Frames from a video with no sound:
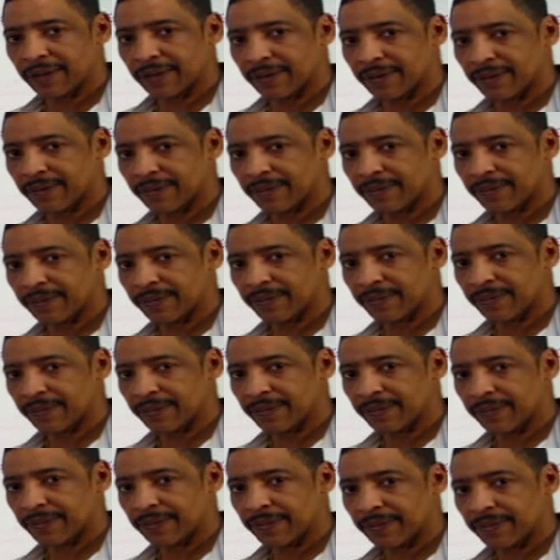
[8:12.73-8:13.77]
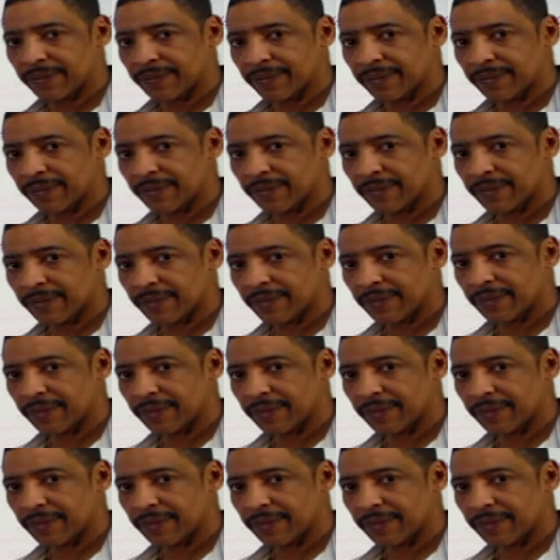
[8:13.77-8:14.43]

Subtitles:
(no one is talking)